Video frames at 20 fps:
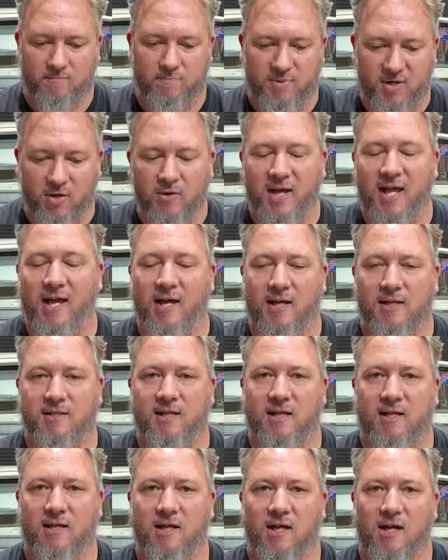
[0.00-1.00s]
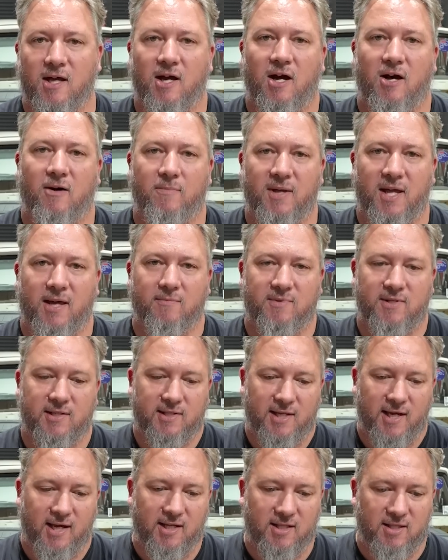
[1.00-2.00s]
bell housing, I'll be able to
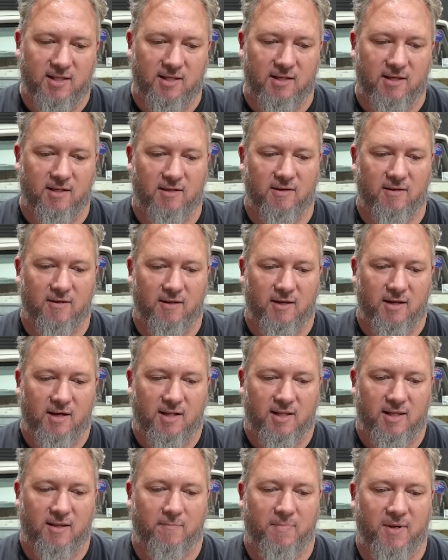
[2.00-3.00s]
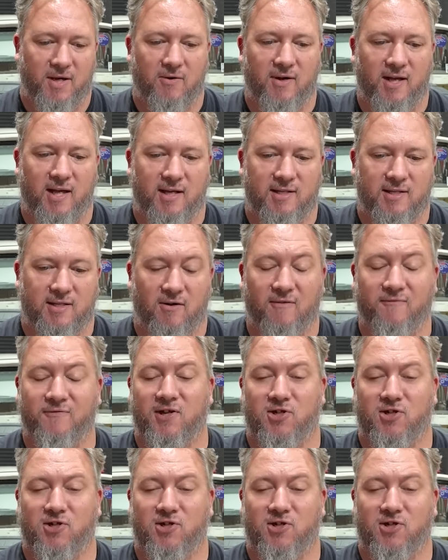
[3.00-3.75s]
take the bell housing off.